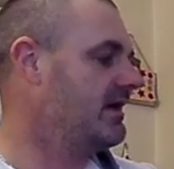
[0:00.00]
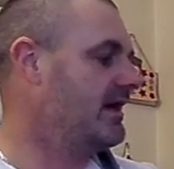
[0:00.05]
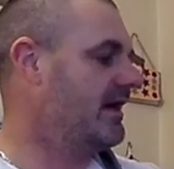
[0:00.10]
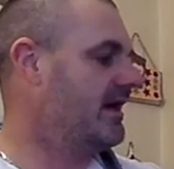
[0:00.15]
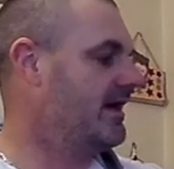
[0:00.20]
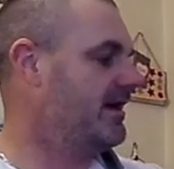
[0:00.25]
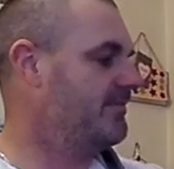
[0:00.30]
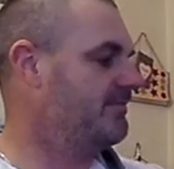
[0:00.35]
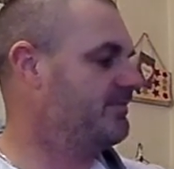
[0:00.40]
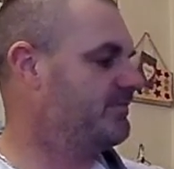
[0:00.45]

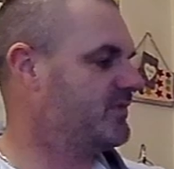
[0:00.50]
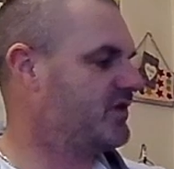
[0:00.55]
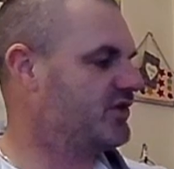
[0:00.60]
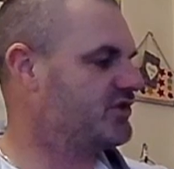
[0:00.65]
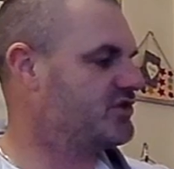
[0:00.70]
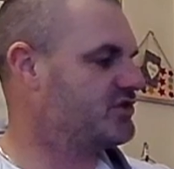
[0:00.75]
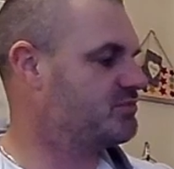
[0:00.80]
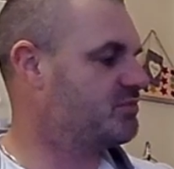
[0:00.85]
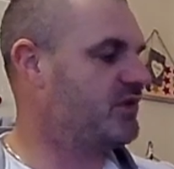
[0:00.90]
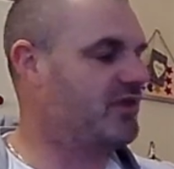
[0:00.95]
I
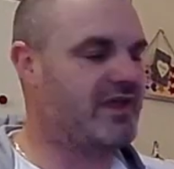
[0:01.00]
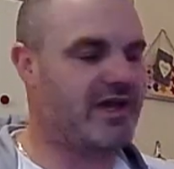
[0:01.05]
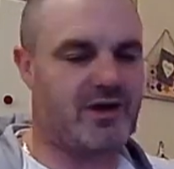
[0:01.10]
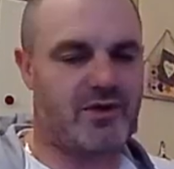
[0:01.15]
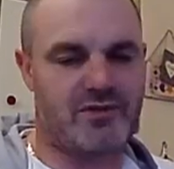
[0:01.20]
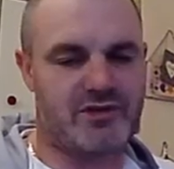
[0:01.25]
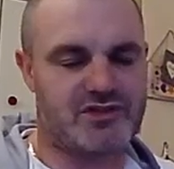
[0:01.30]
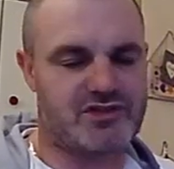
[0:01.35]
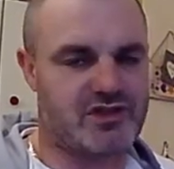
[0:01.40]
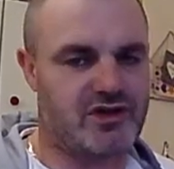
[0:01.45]
just put that
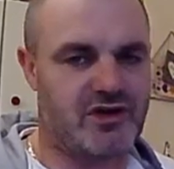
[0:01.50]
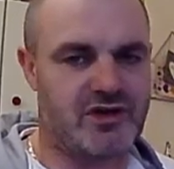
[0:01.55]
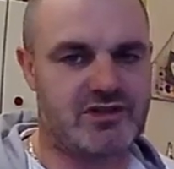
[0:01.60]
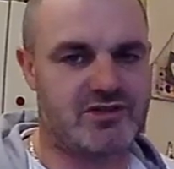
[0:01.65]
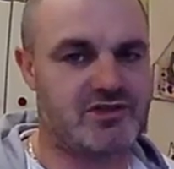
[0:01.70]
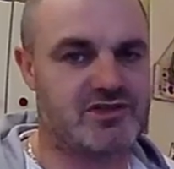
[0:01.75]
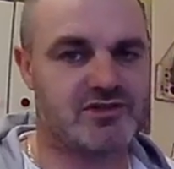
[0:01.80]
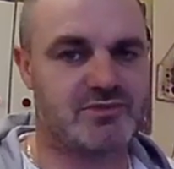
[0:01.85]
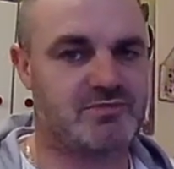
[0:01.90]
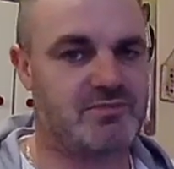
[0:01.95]
on the
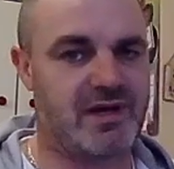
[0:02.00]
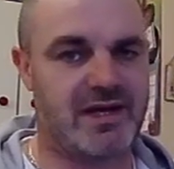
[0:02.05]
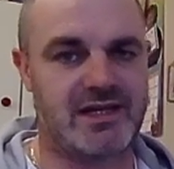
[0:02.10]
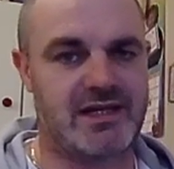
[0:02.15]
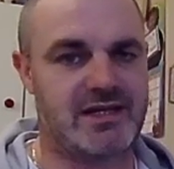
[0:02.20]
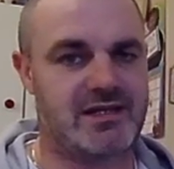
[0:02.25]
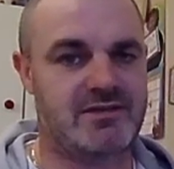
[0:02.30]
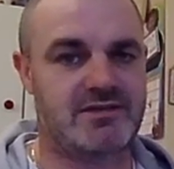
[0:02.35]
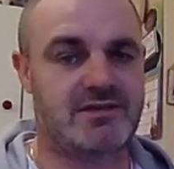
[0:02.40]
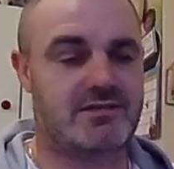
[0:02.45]
side, just
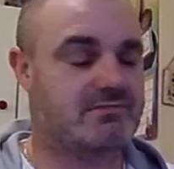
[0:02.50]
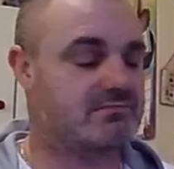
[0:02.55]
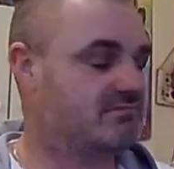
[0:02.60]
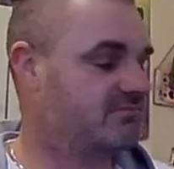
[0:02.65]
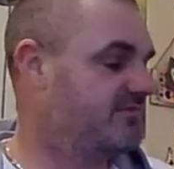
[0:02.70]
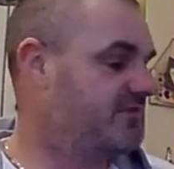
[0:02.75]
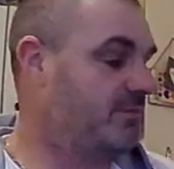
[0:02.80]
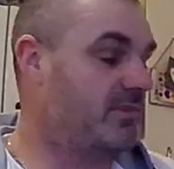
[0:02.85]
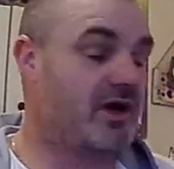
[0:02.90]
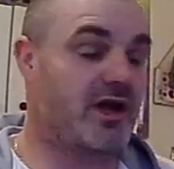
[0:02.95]
maybe
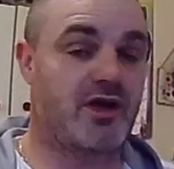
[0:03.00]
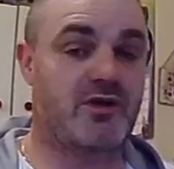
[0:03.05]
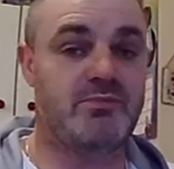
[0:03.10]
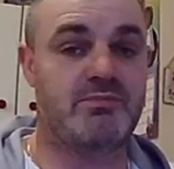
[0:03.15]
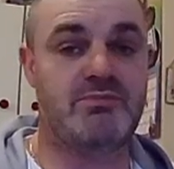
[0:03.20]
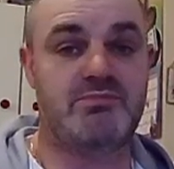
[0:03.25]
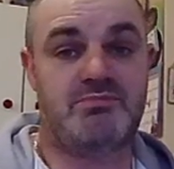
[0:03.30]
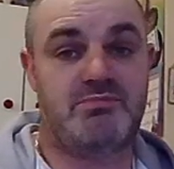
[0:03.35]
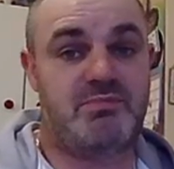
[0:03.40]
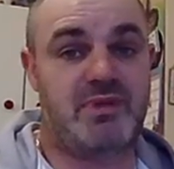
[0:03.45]
for my
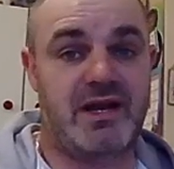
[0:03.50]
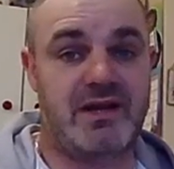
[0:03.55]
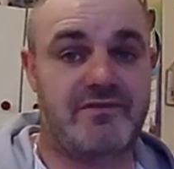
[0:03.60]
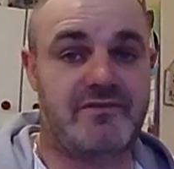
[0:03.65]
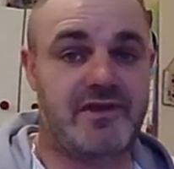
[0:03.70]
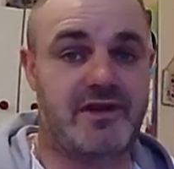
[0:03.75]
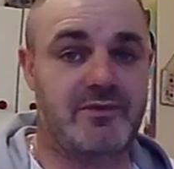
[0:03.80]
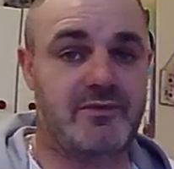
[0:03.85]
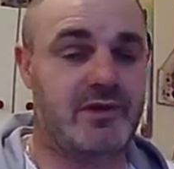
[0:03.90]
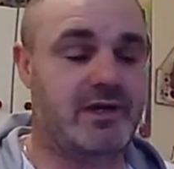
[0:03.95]
own
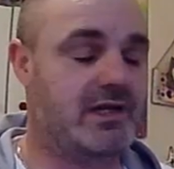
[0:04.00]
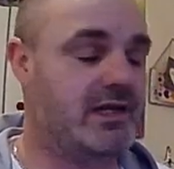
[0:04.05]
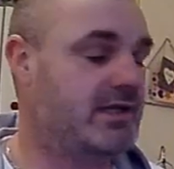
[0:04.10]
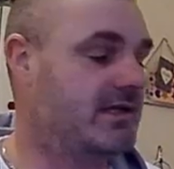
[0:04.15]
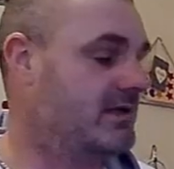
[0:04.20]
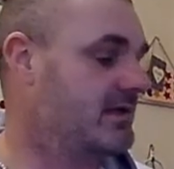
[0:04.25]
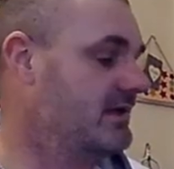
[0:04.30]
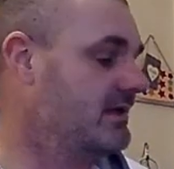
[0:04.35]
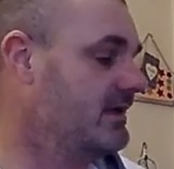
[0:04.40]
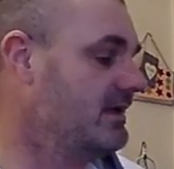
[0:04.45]
benefit, really.